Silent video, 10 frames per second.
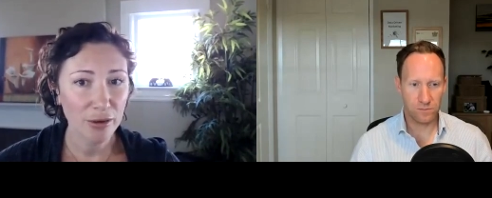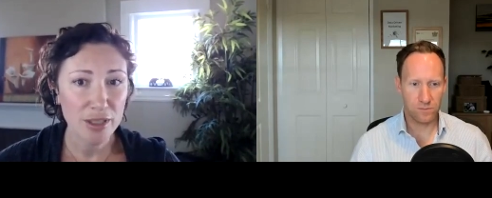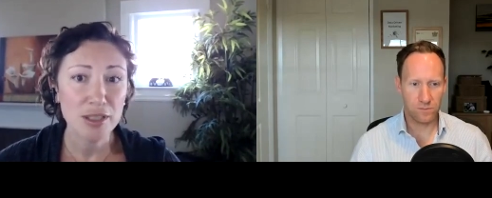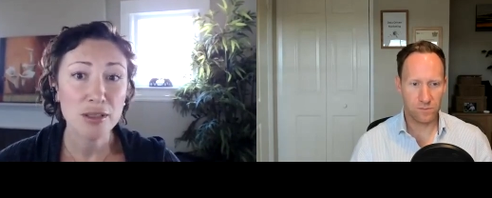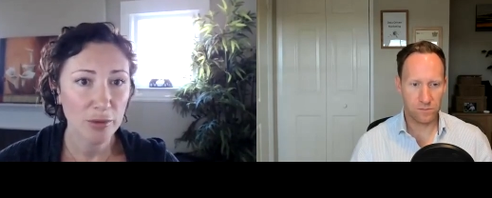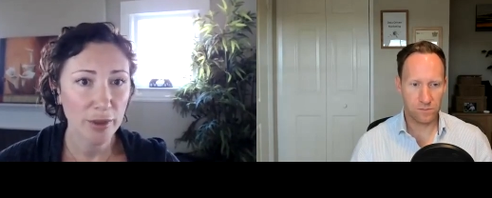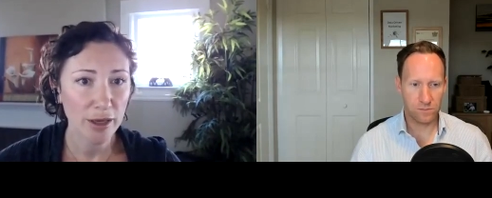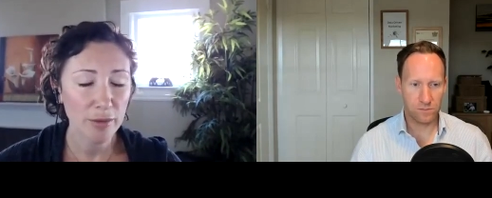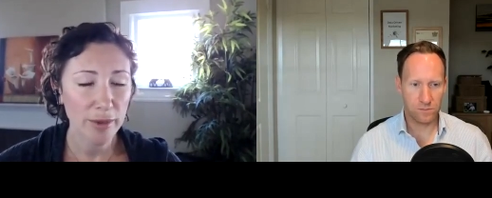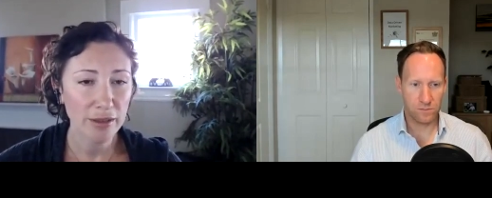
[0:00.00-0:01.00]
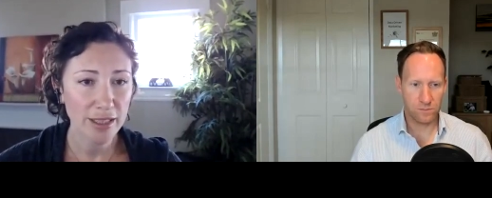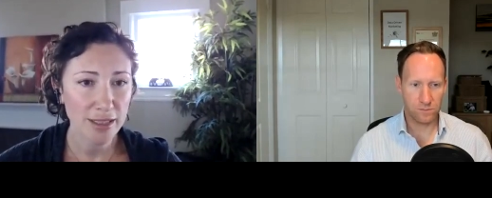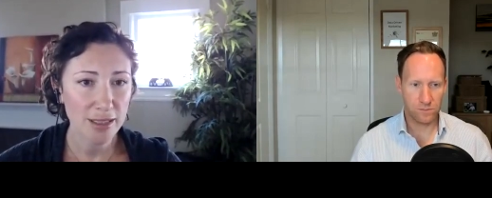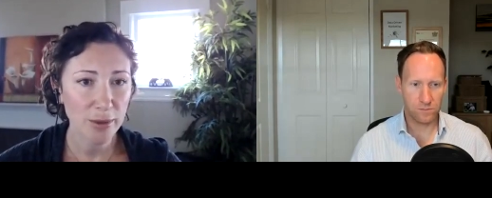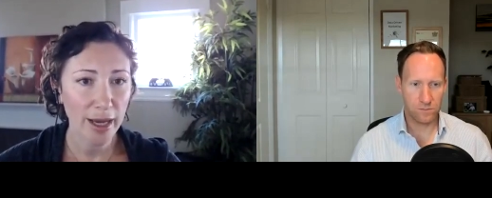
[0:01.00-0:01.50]
Speaker 1: or this is one of the big
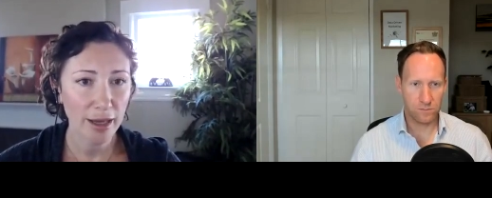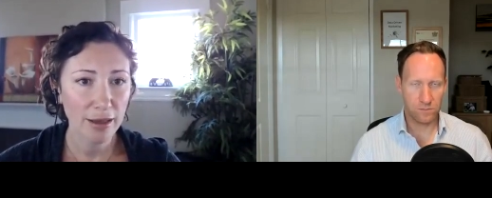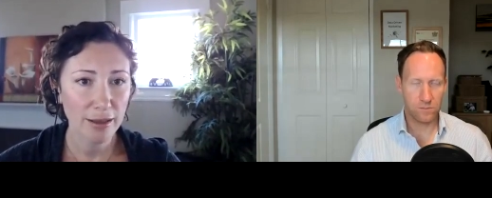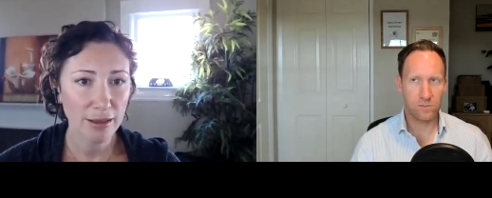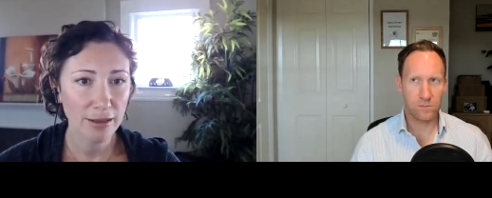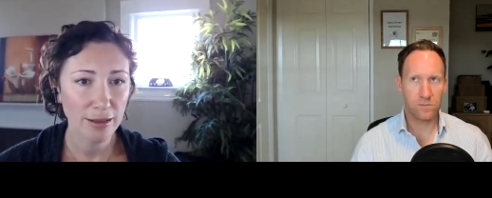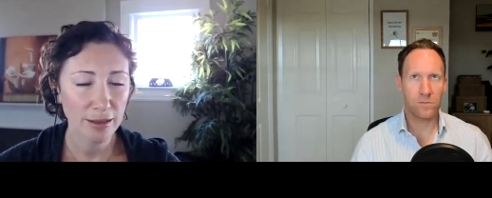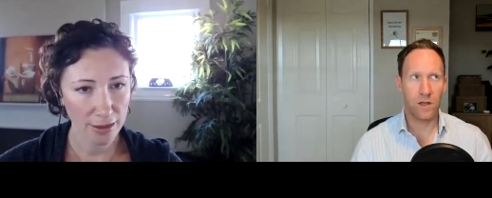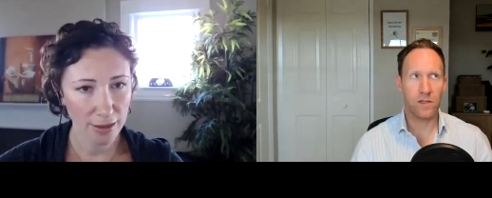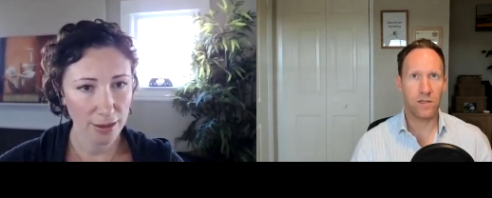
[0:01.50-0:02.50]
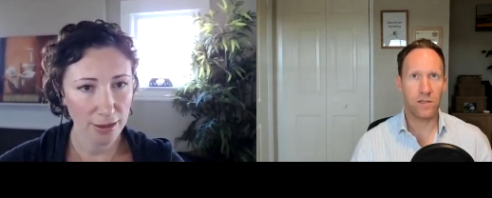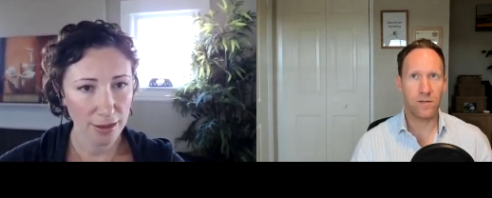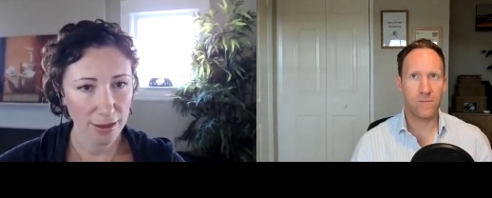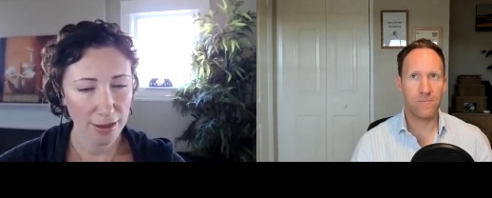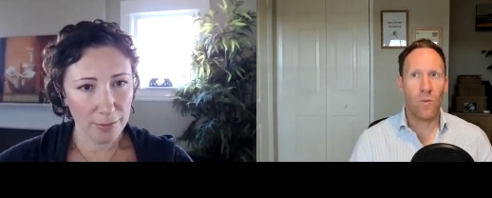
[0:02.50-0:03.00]
reasons why.
Speaker 2: Nice.
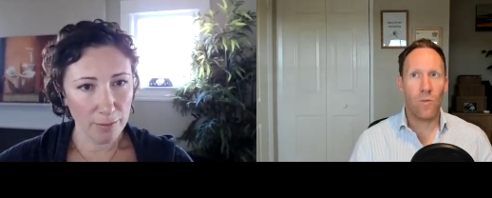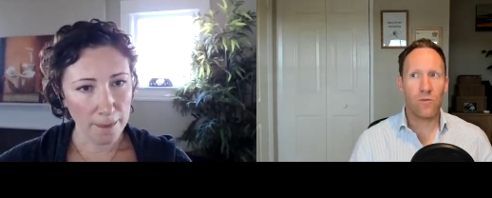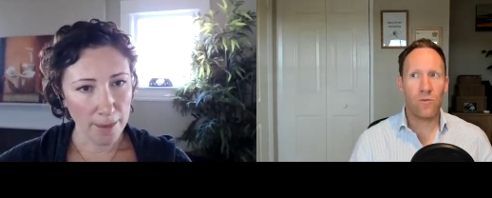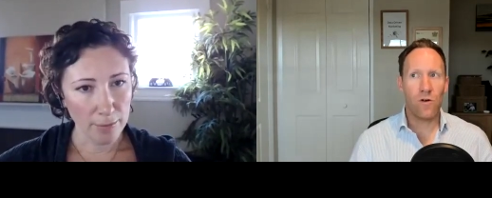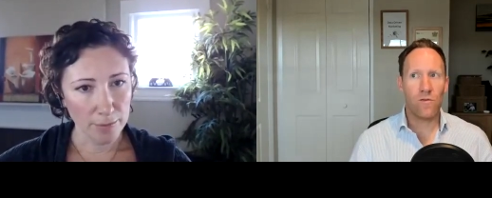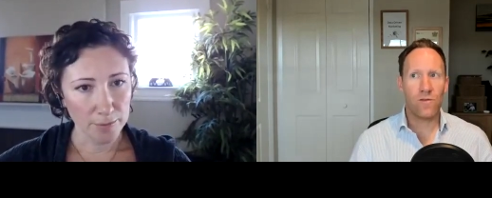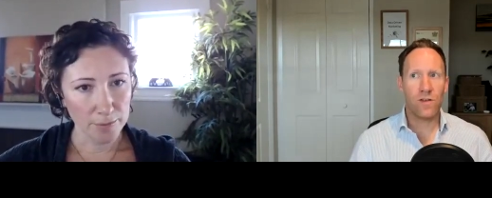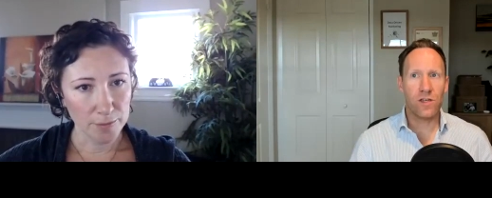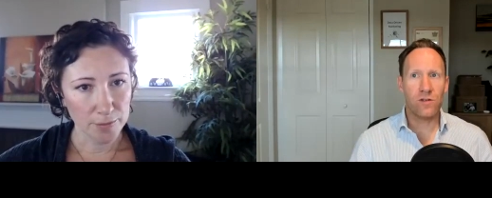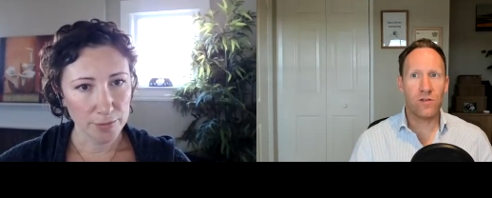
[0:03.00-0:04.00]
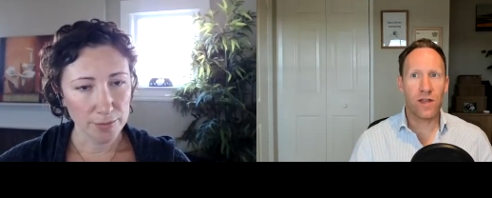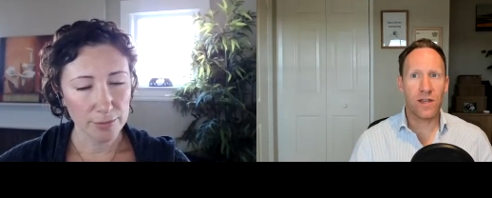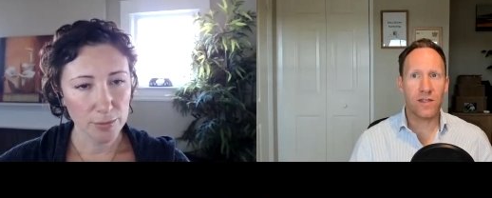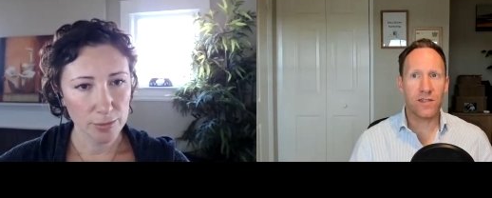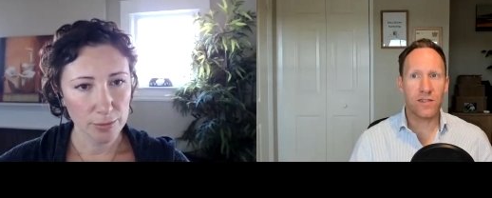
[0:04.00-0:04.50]
And what for you then
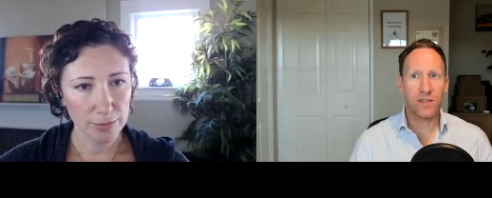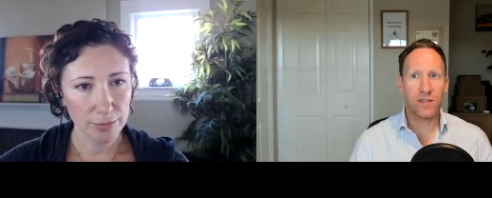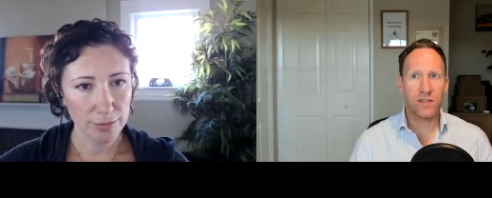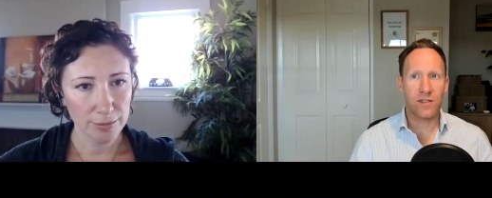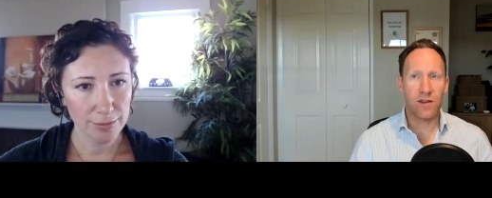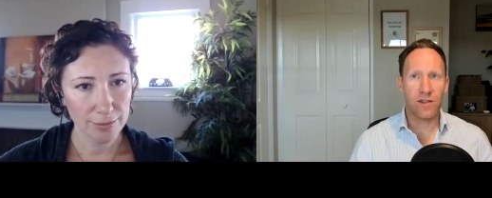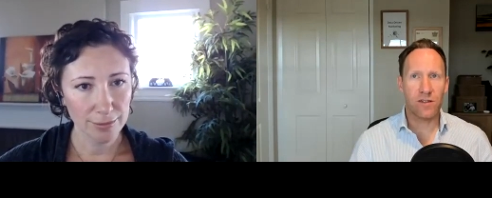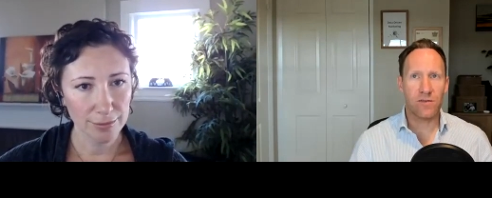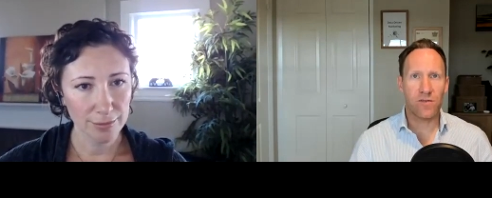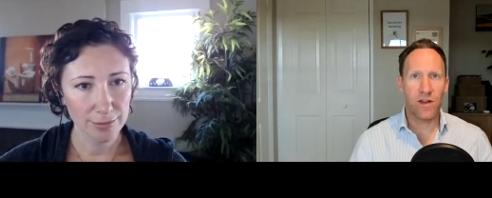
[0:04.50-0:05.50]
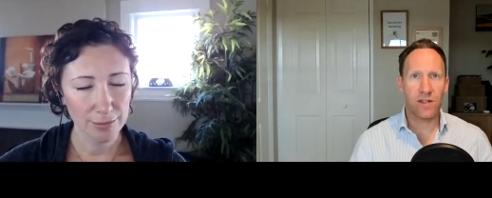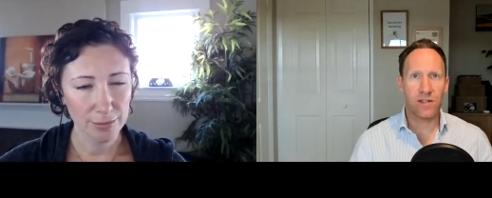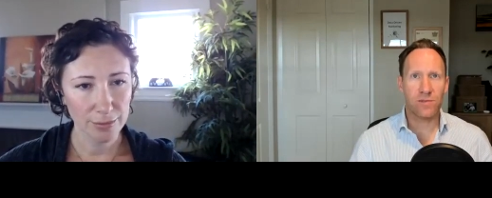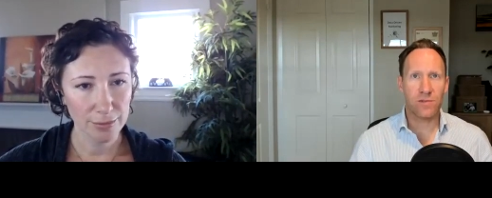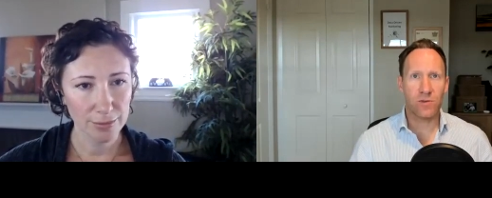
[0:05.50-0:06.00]
is the deciding
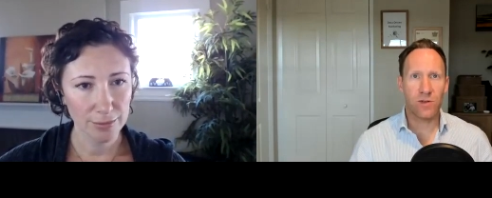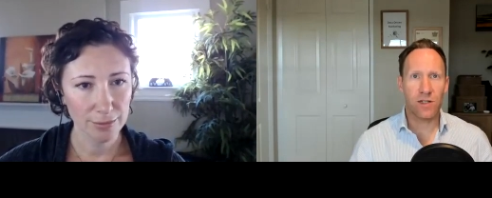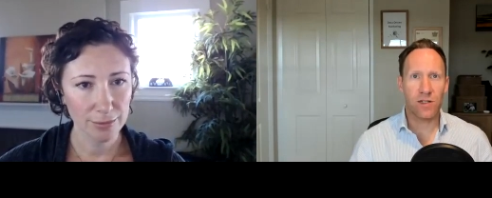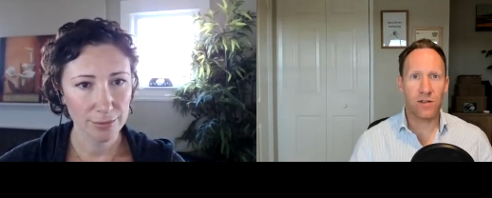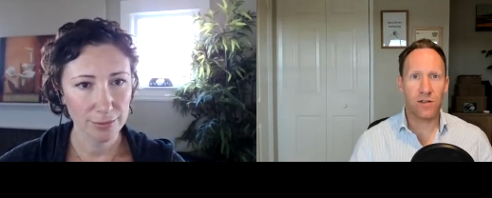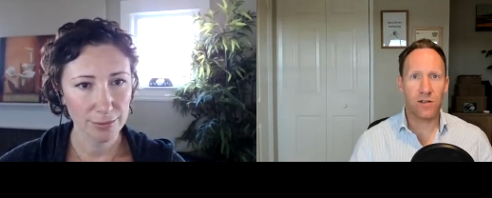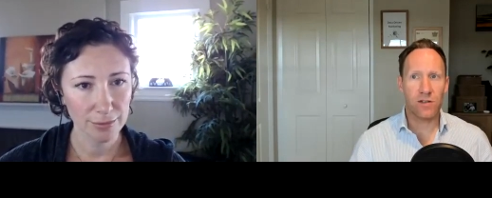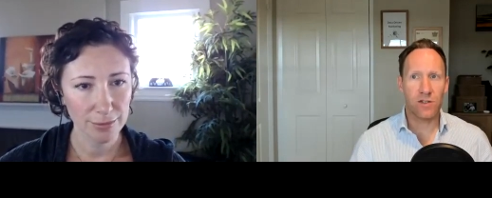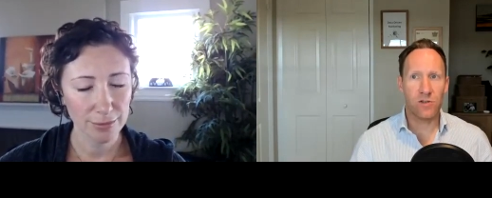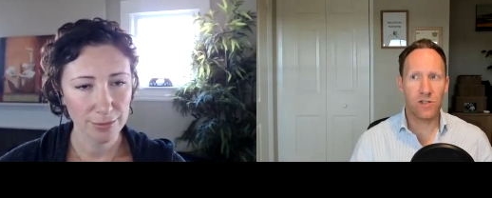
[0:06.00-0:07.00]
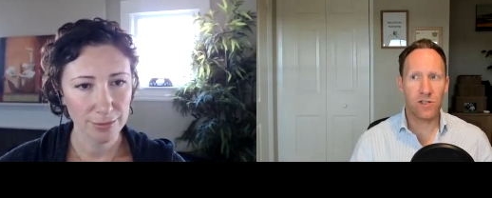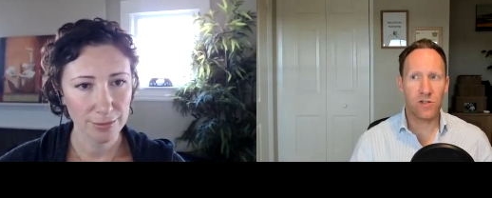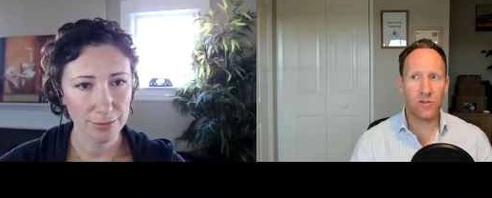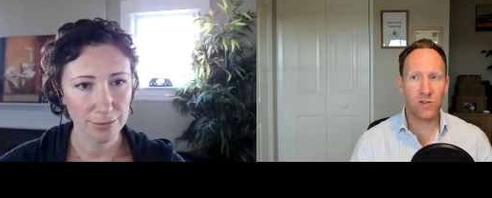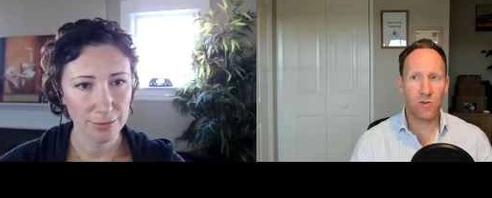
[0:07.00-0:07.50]
factor between you said
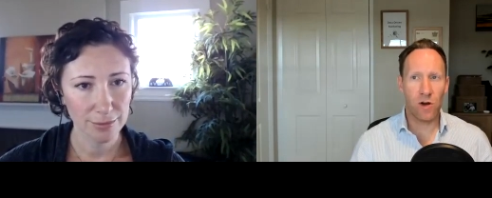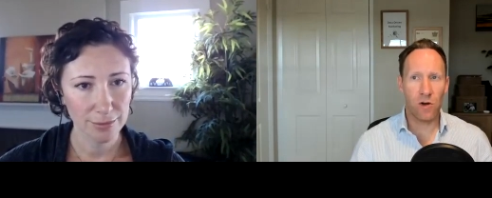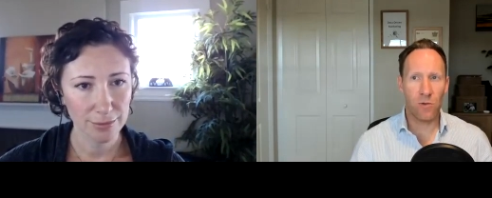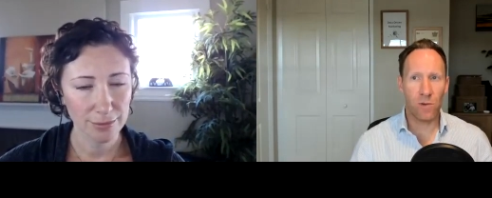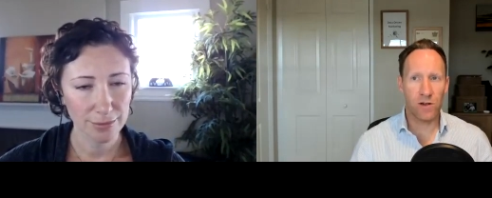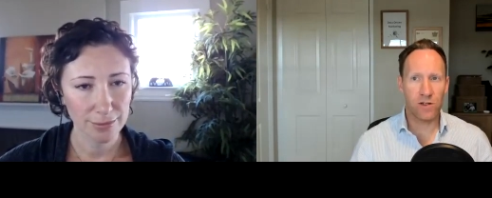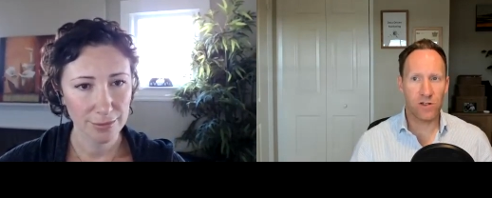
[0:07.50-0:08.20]
you do a whole bunch